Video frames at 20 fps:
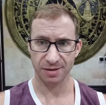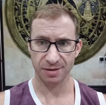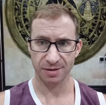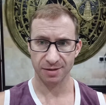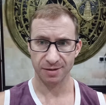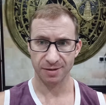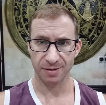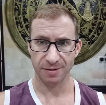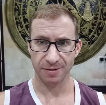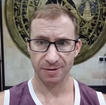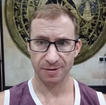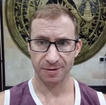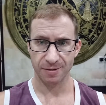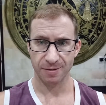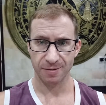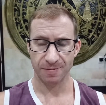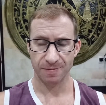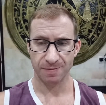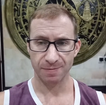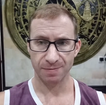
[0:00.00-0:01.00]

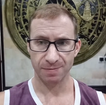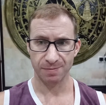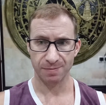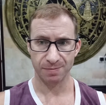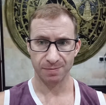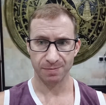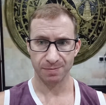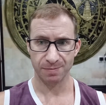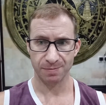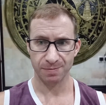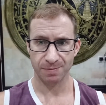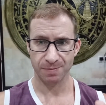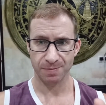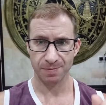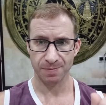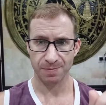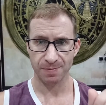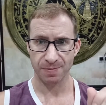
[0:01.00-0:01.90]
Nobody speaks.